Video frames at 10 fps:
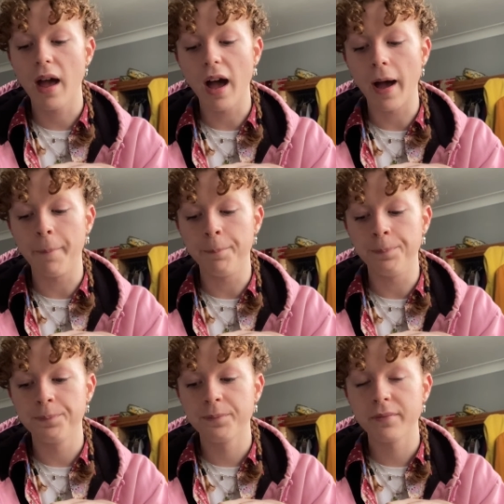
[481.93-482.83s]

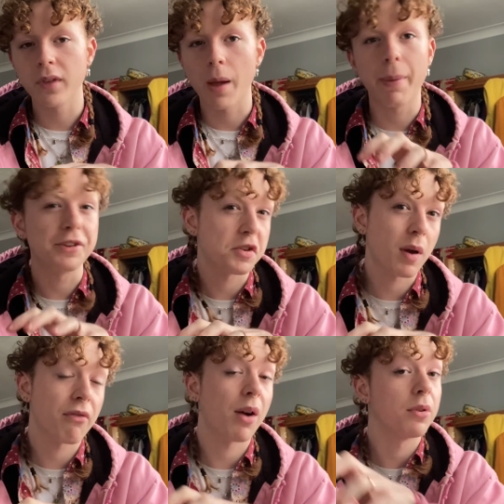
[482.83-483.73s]
Um, but it's just
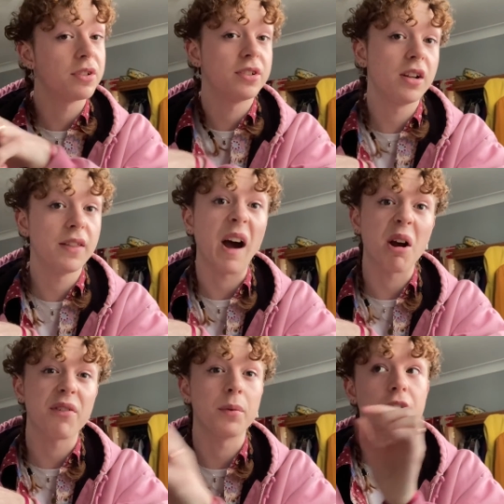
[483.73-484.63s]
whether I want to do that or
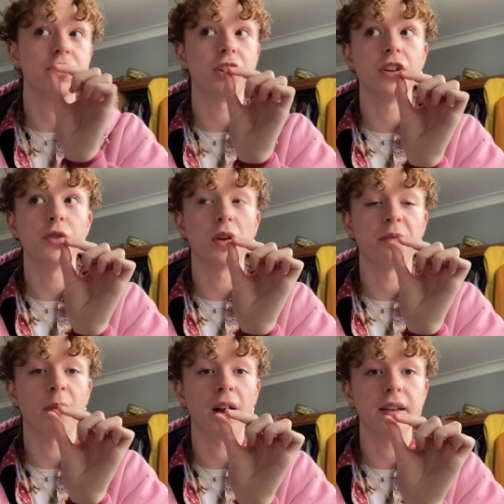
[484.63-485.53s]
if I want to choose one of
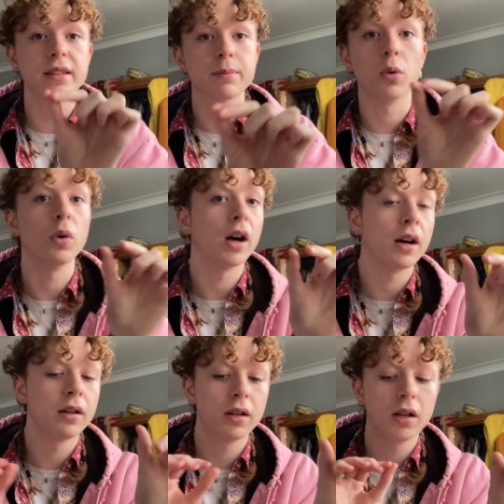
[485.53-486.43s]
my
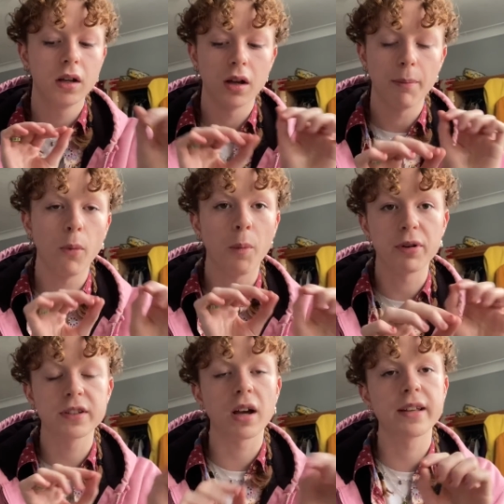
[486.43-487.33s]
smaller more
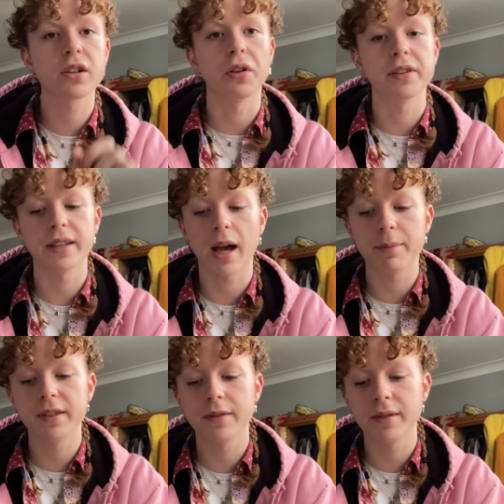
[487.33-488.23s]
precise
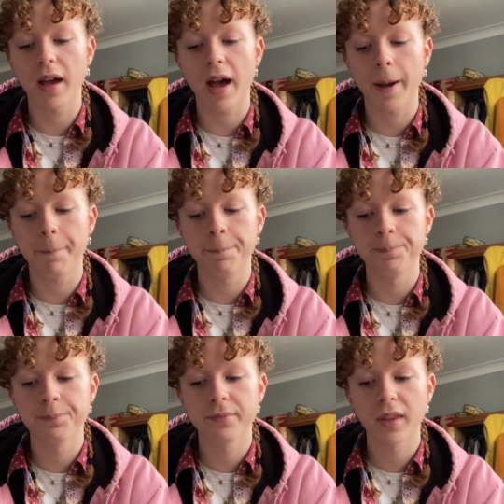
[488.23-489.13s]
concepts. Um,
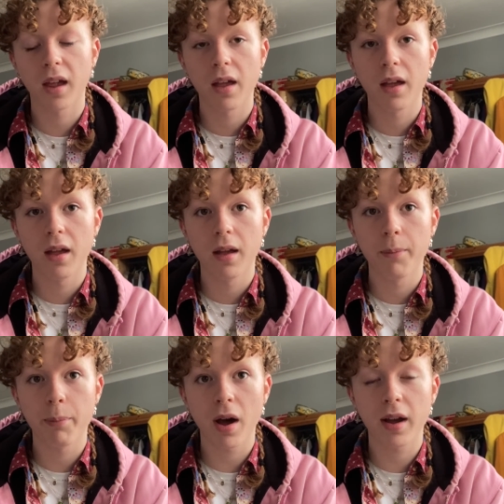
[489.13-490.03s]

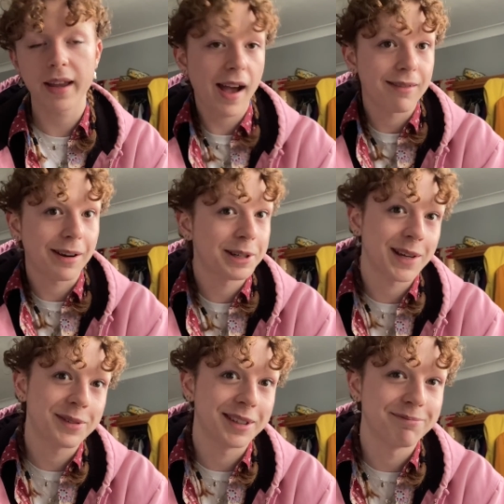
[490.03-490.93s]
but yeah, I'd
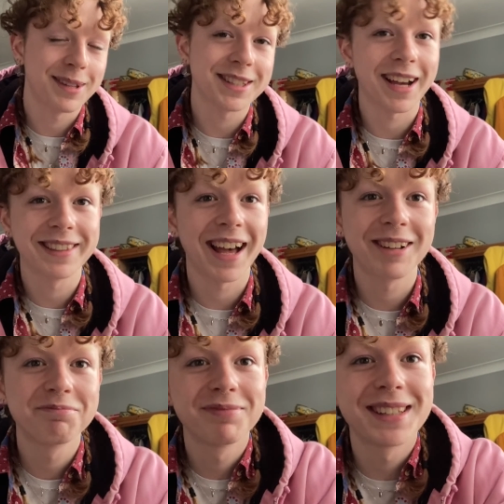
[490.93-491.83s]
have to decide that
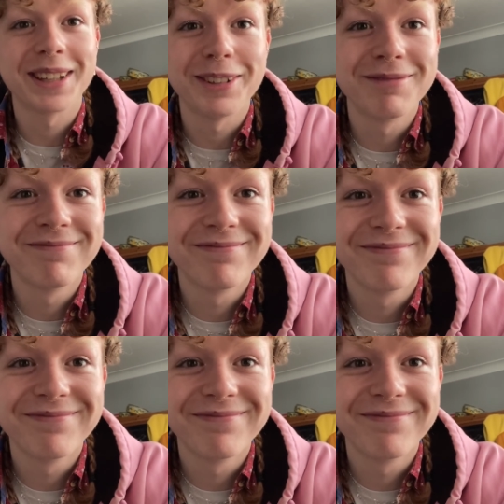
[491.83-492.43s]
soon.